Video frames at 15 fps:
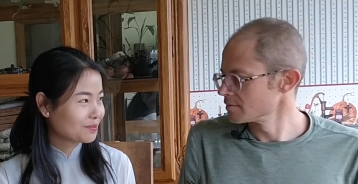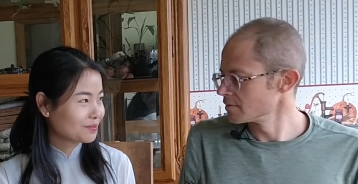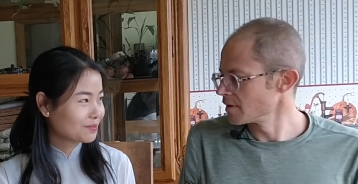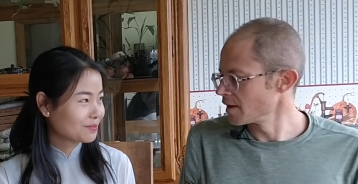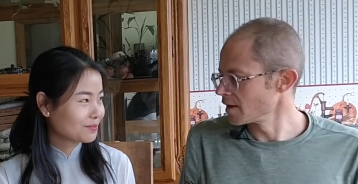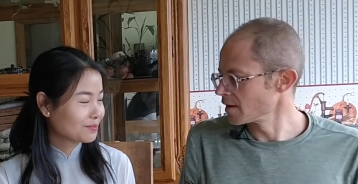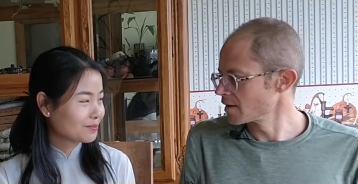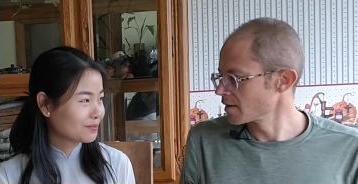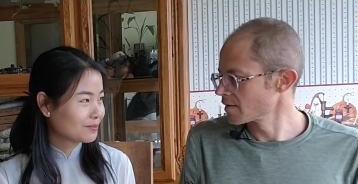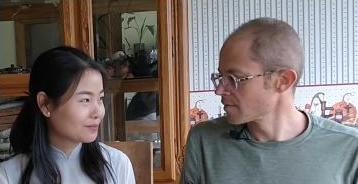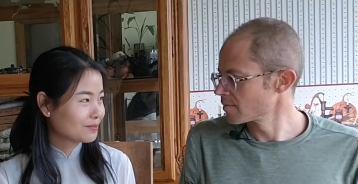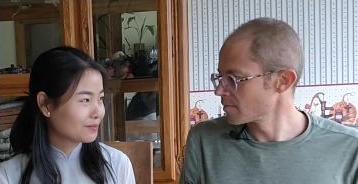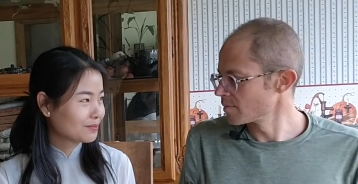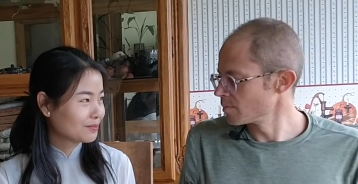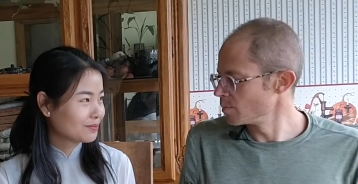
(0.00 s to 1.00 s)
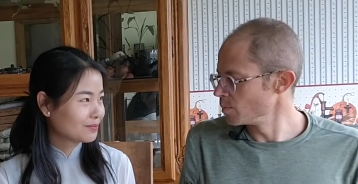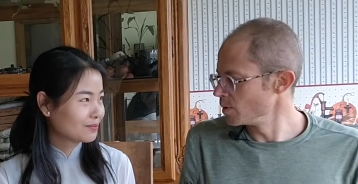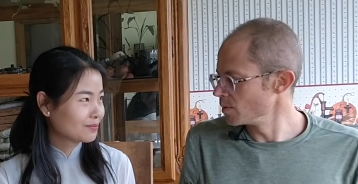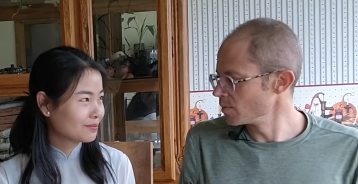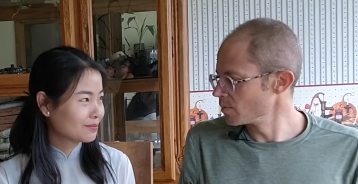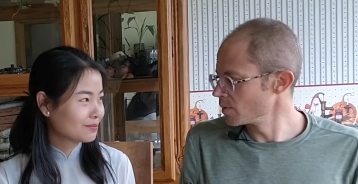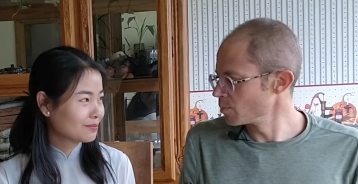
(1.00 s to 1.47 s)
Speaker 1: like
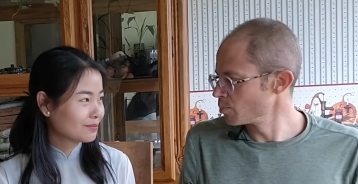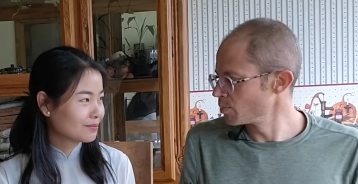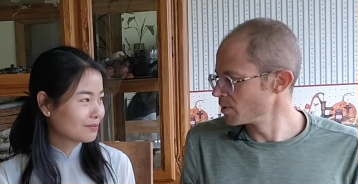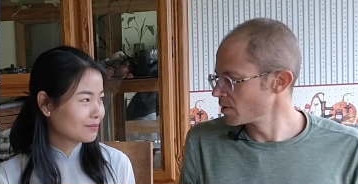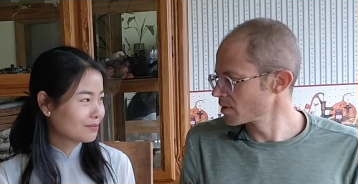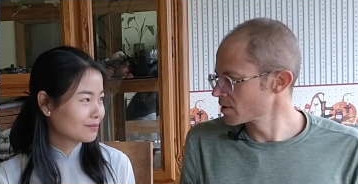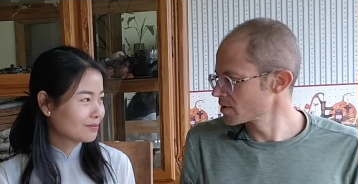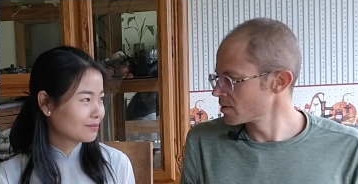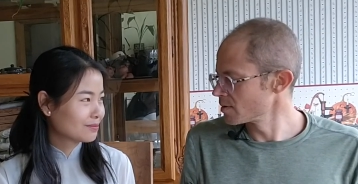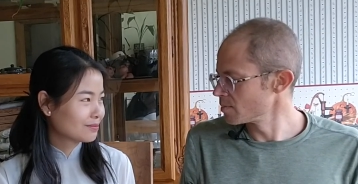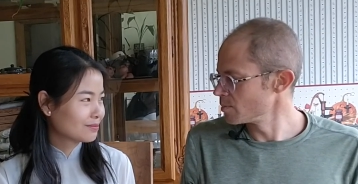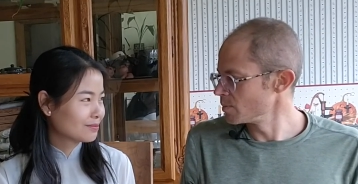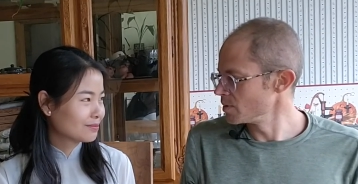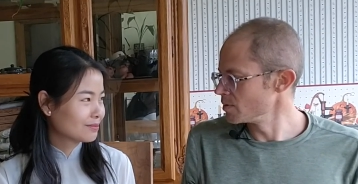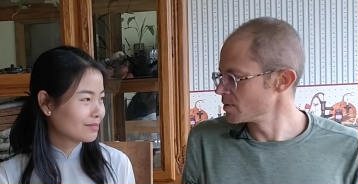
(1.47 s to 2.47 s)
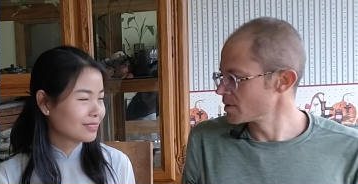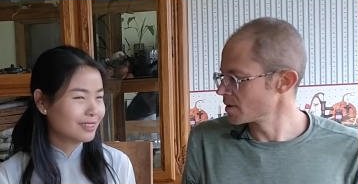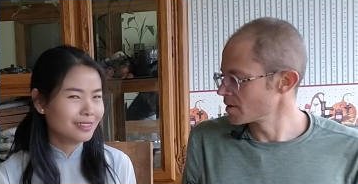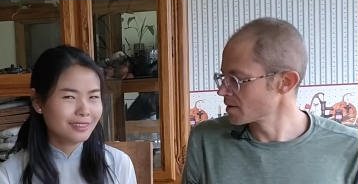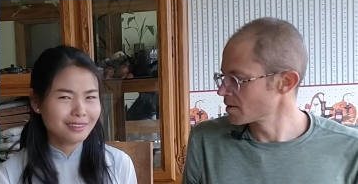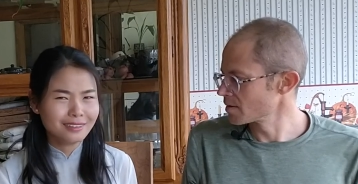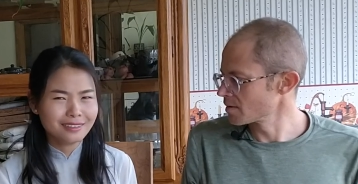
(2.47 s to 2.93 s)
the books or
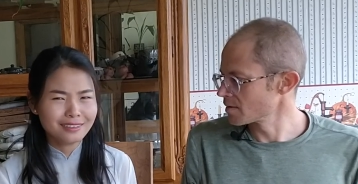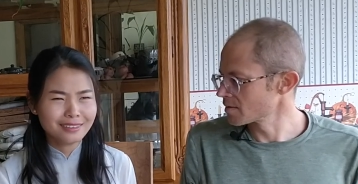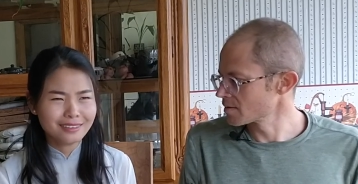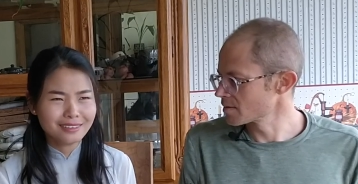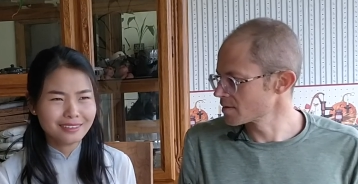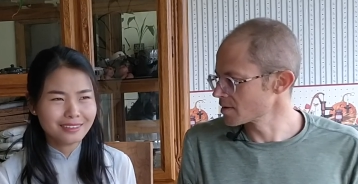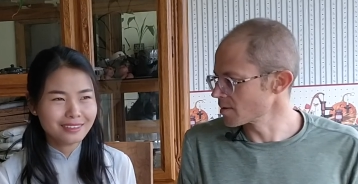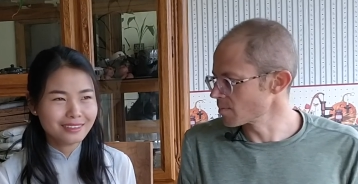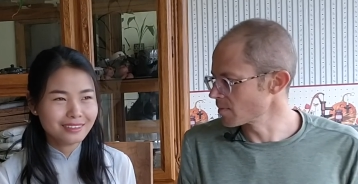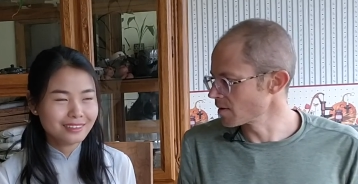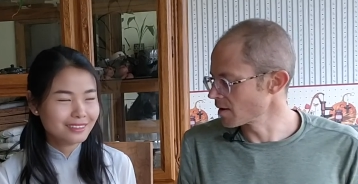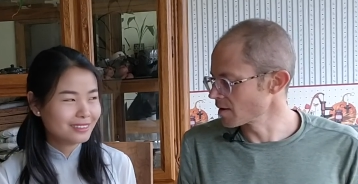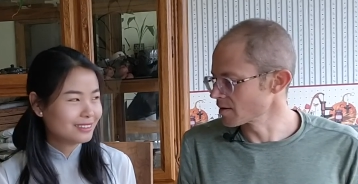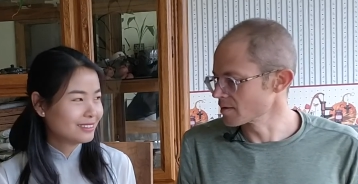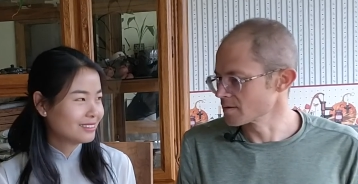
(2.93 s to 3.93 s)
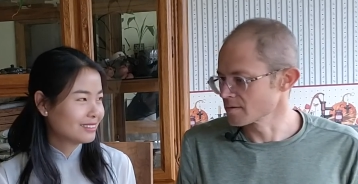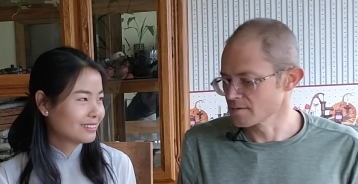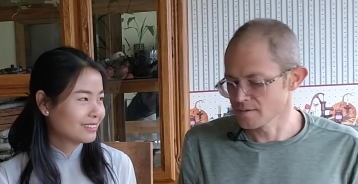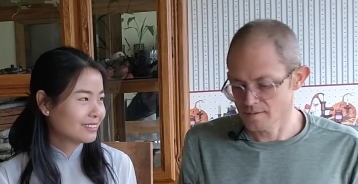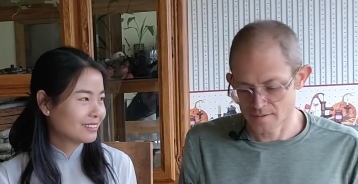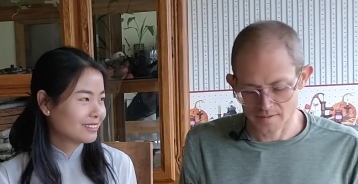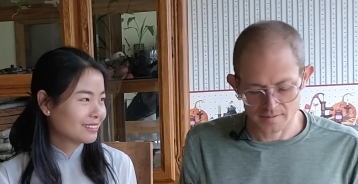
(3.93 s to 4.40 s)
music or something,
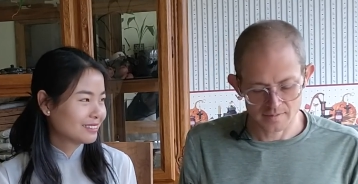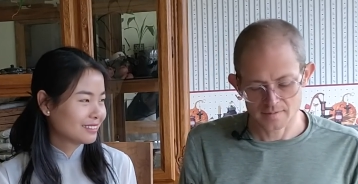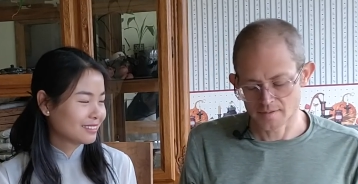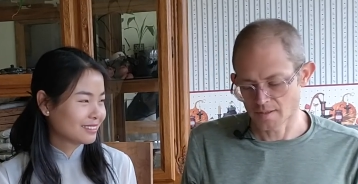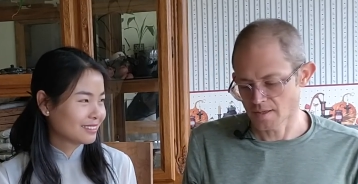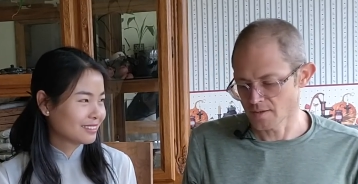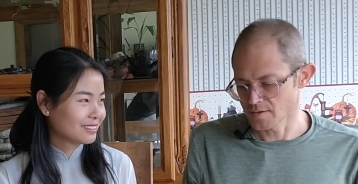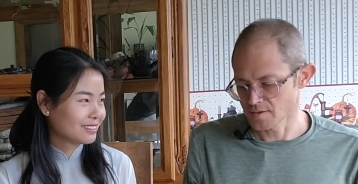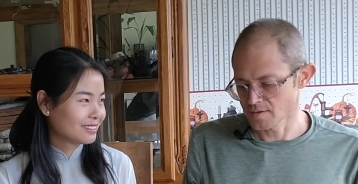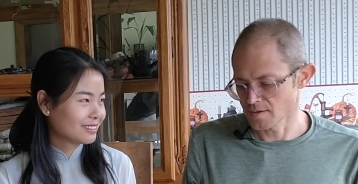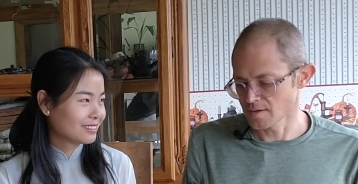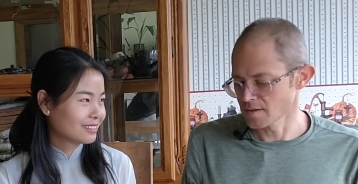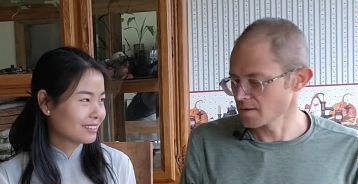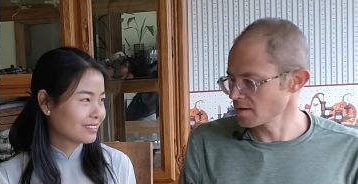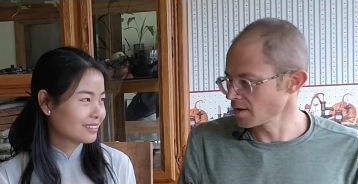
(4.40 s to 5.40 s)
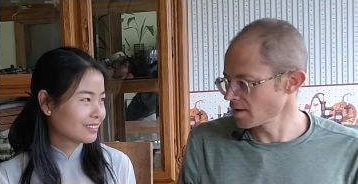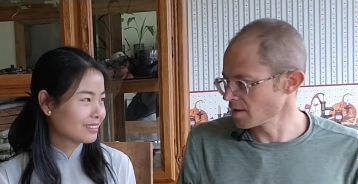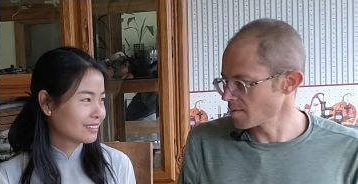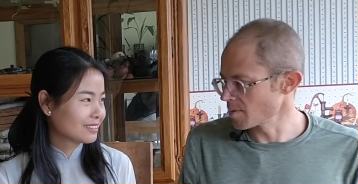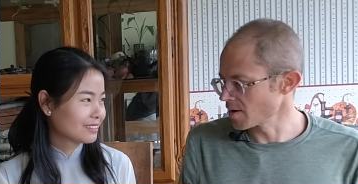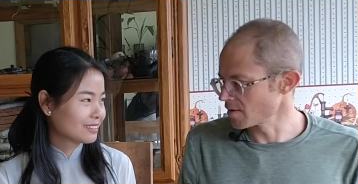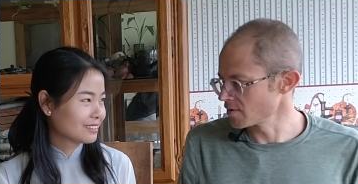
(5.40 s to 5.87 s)
you know, like I just started
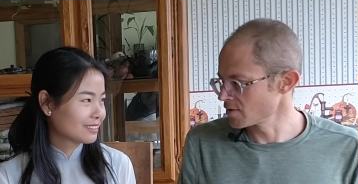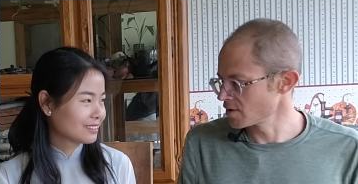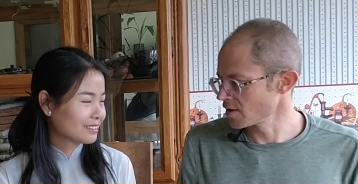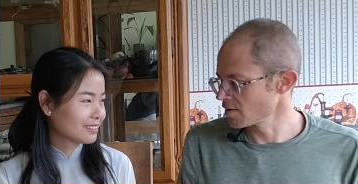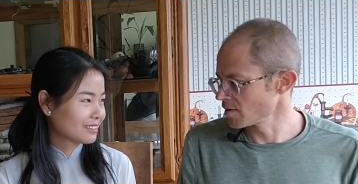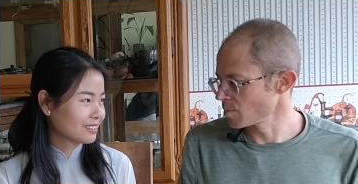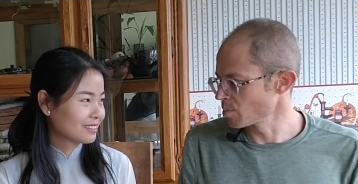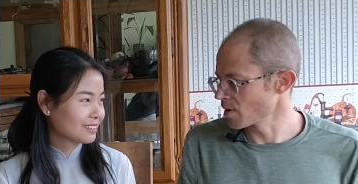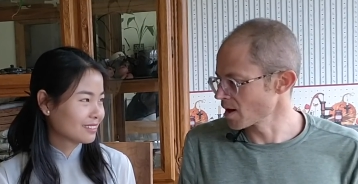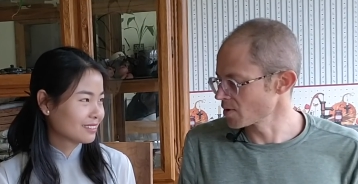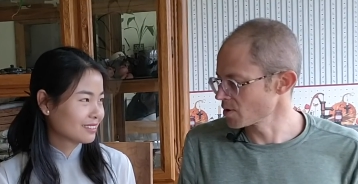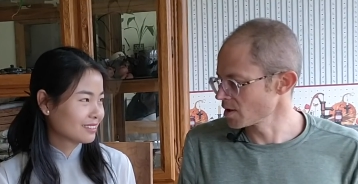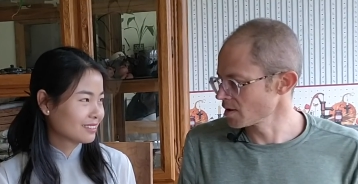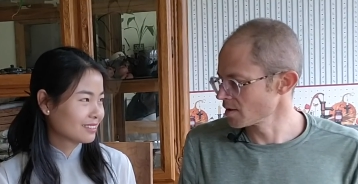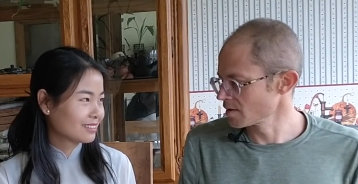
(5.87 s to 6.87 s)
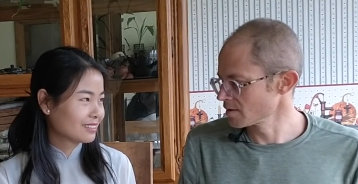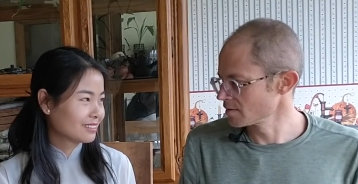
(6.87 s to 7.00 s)
thinking about Terry Pratchett,